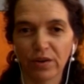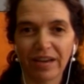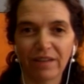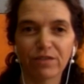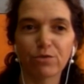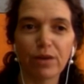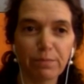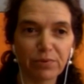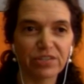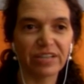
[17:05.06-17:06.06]
only have three
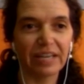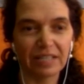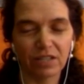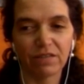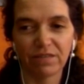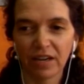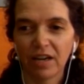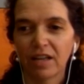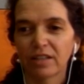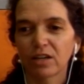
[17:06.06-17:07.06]
percent of
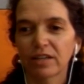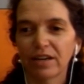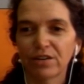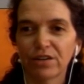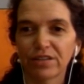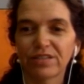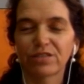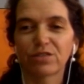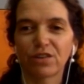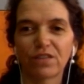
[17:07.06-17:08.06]
the Earth's
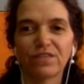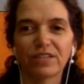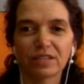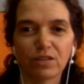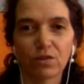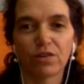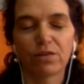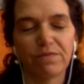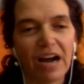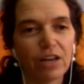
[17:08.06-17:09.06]
surface or,
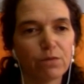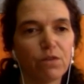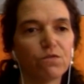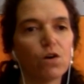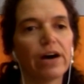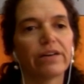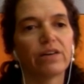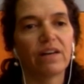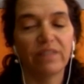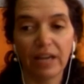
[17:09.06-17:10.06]
or volume of water
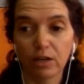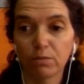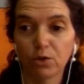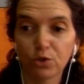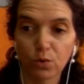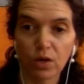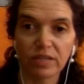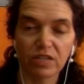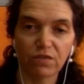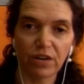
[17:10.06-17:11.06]
available to
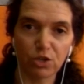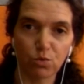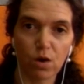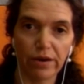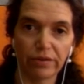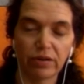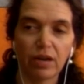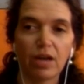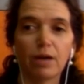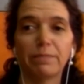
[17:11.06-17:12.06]
us as fresh water.
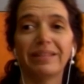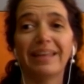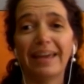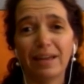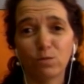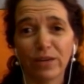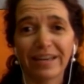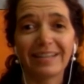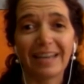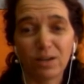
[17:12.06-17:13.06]
But then we
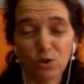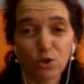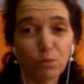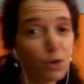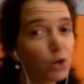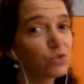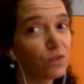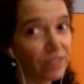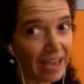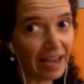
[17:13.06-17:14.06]
get down to most
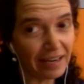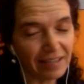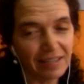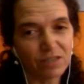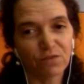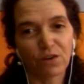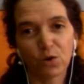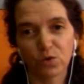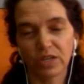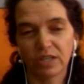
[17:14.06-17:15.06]
of that is
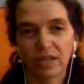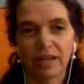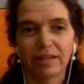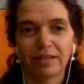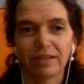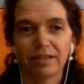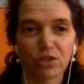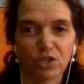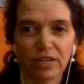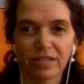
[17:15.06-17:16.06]
frozen. And
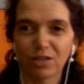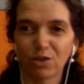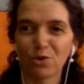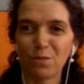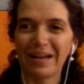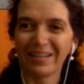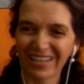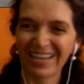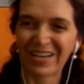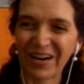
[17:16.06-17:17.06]
unfortunately, it's also
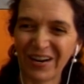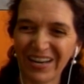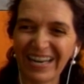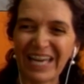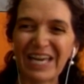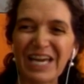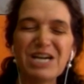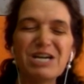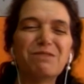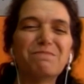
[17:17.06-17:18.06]
melting currently.
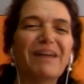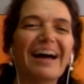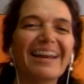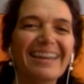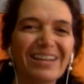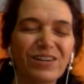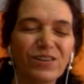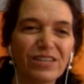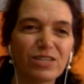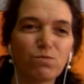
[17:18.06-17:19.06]
But, you know,
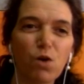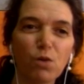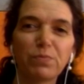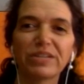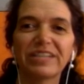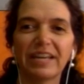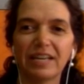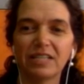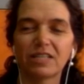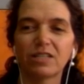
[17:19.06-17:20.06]
the small
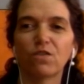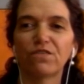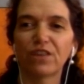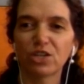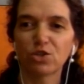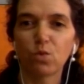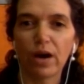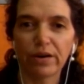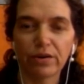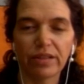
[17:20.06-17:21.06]
percentage of fresh
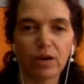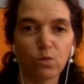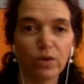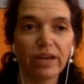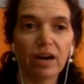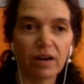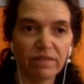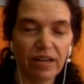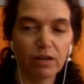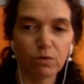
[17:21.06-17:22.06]
water that we are
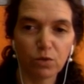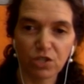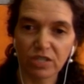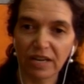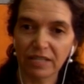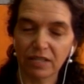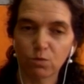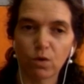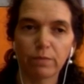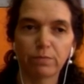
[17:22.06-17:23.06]
available, which is less
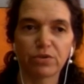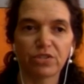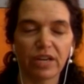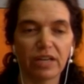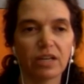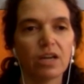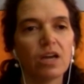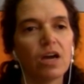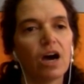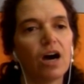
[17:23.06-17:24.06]
than one percent,
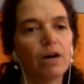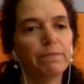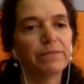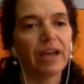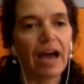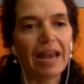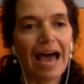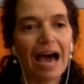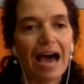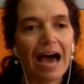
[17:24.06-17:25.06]
Um,
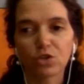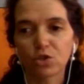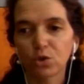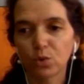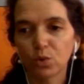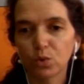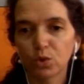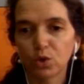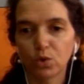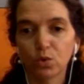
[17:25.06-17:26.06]
allows us to, to,